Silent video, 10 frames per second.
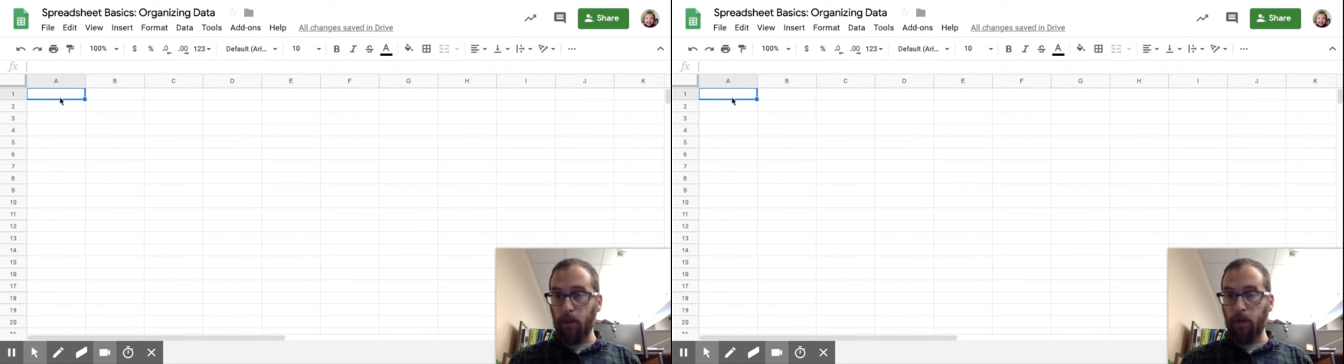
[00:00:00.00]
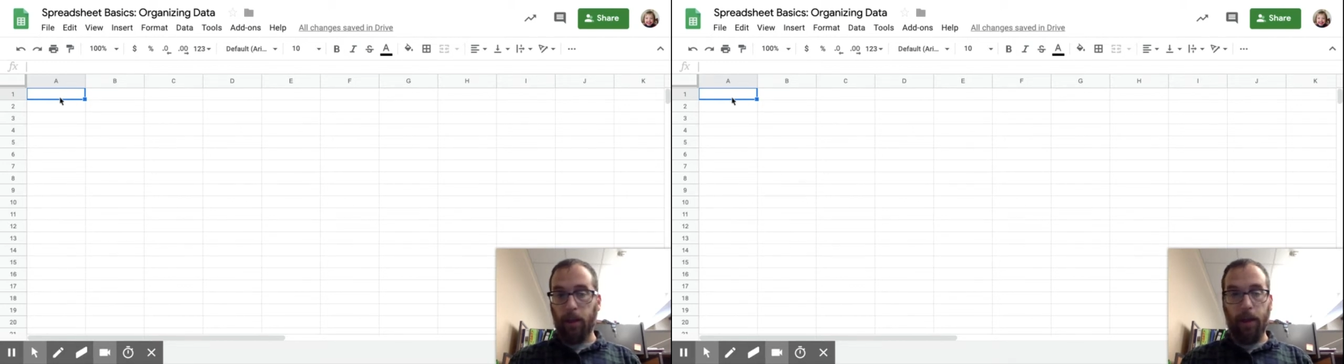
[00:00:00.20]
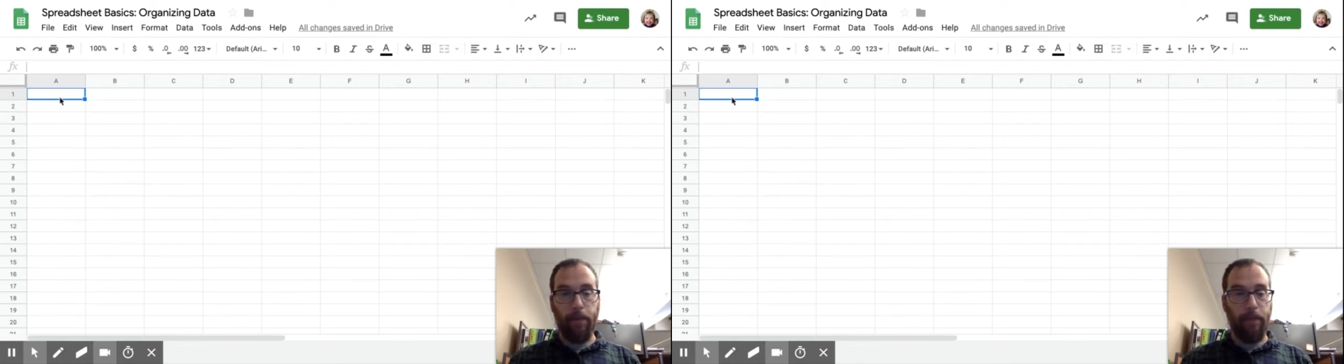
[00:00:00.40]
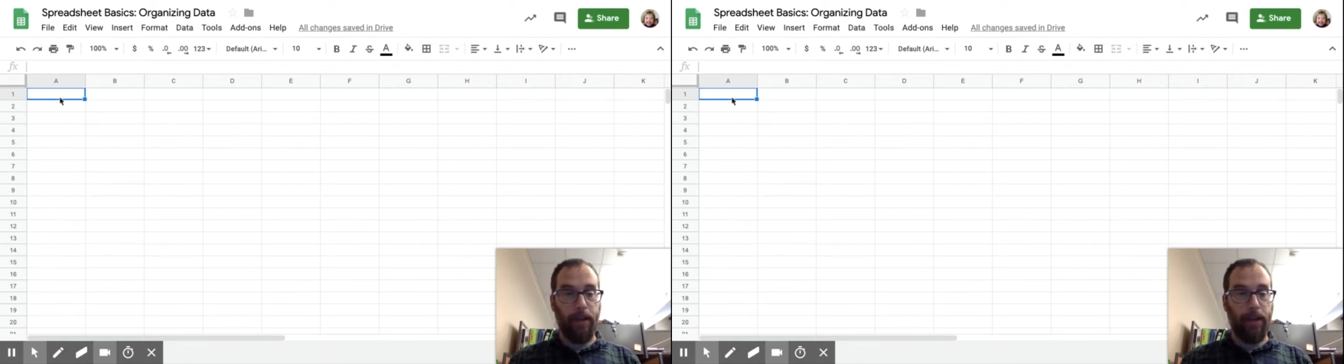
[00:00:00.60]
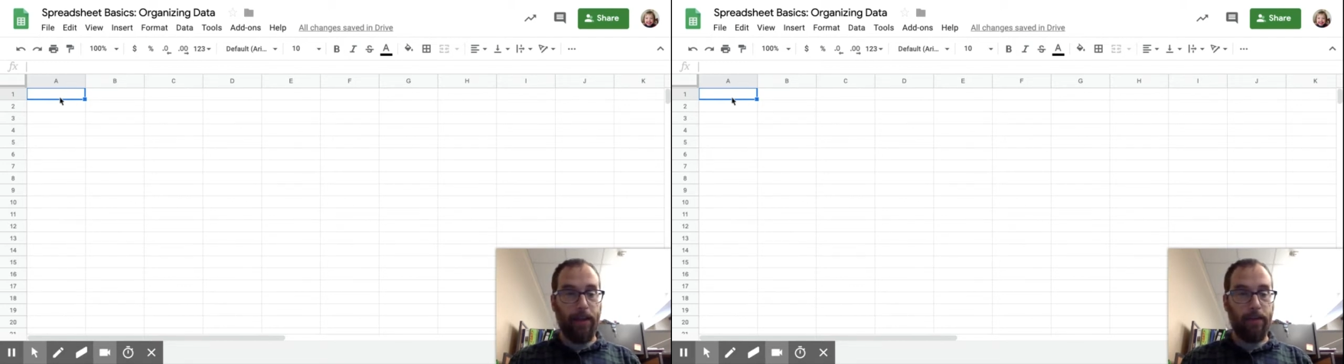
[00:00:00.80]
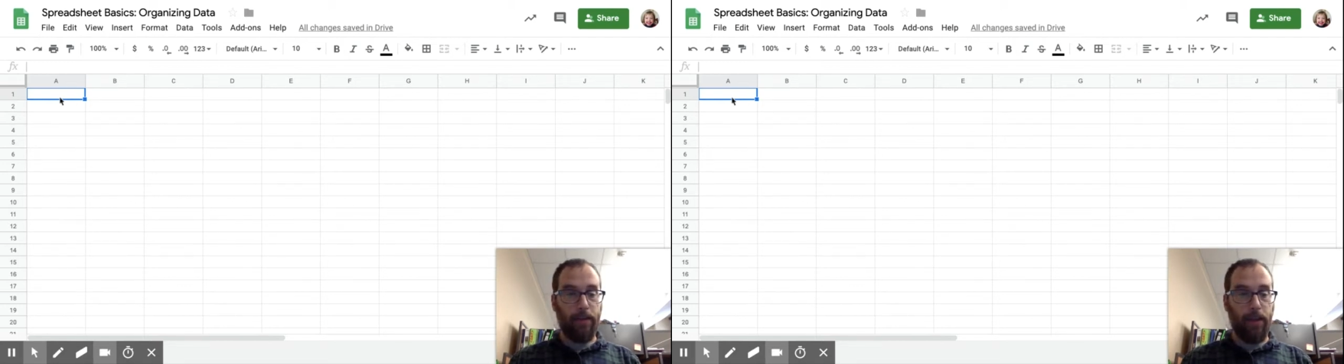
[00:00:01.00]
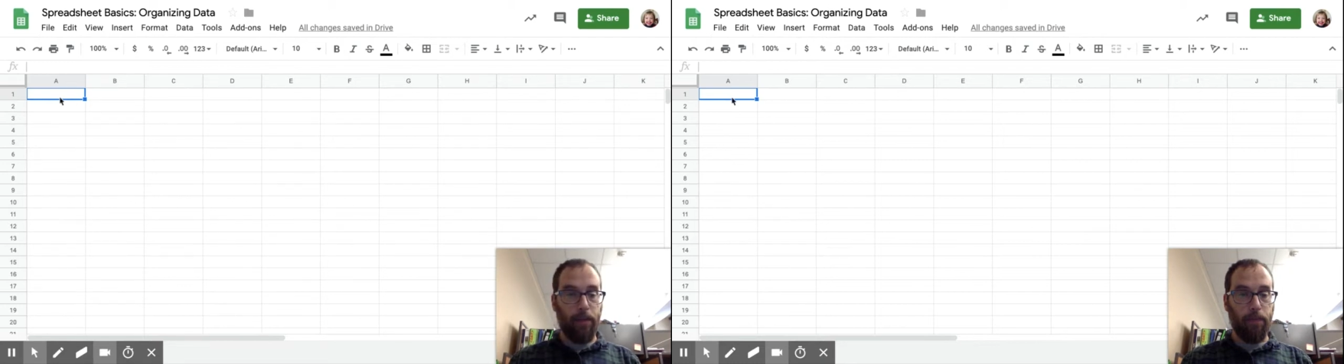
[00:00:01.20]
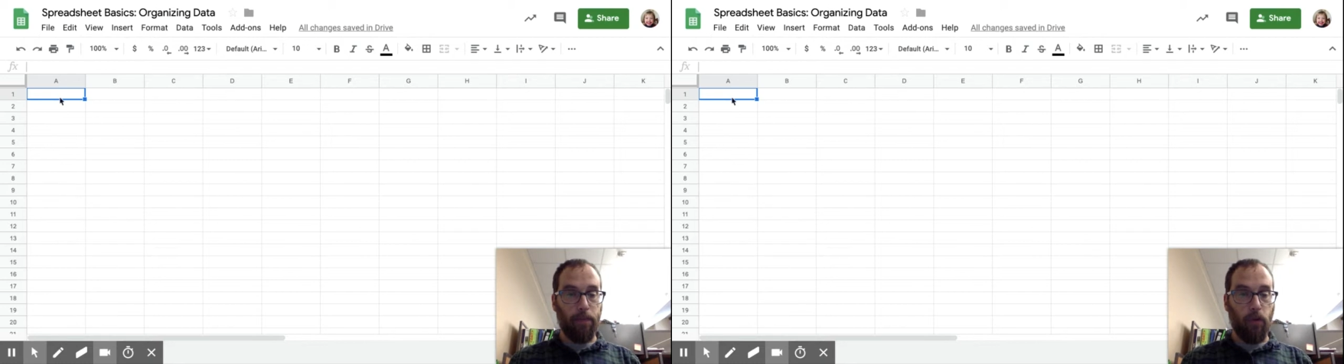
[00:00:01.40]
Okay, and it has a
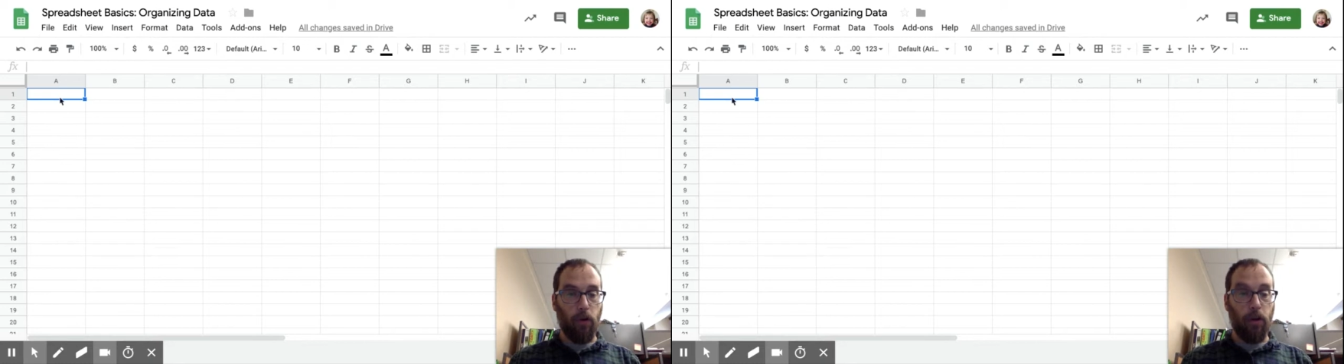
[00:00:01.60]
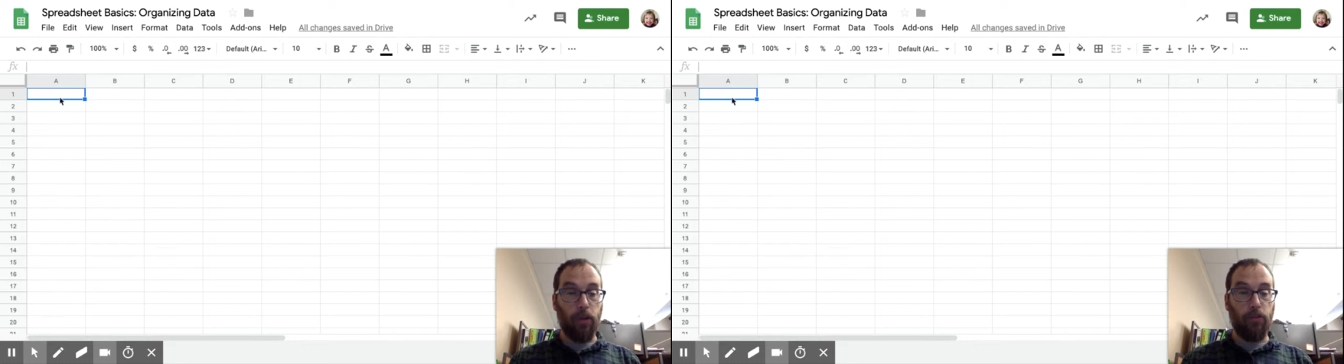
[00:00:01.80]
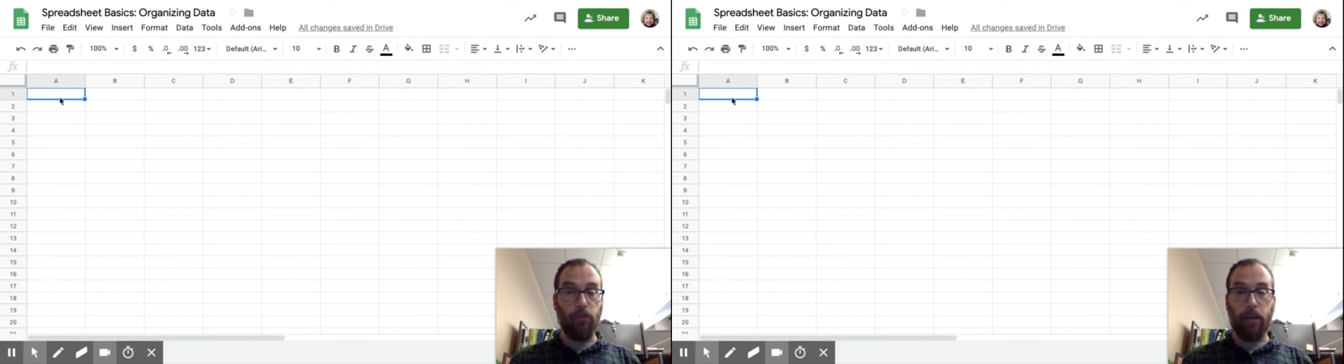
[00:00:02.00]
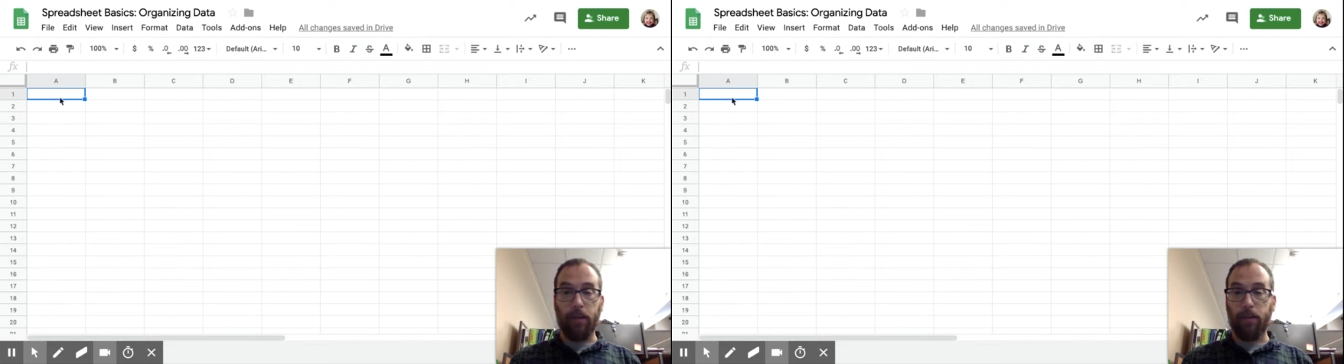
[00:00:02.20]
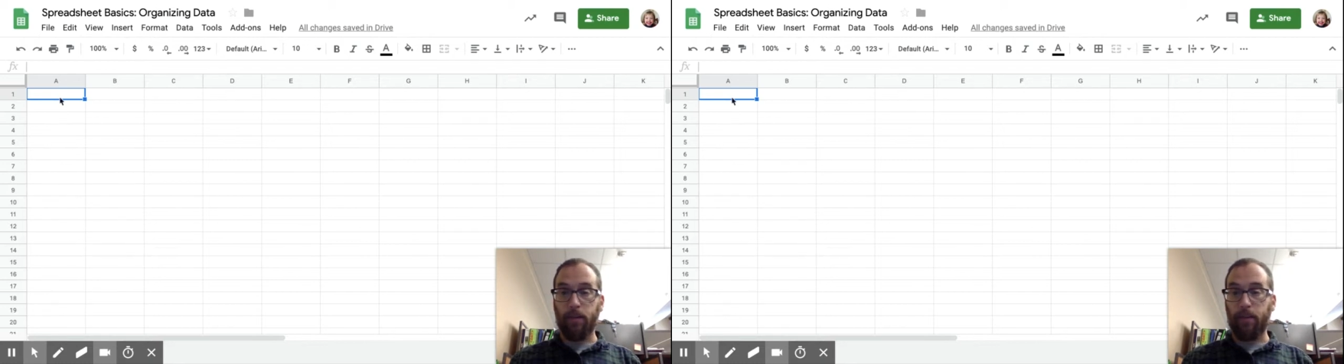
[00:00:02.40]
name or address.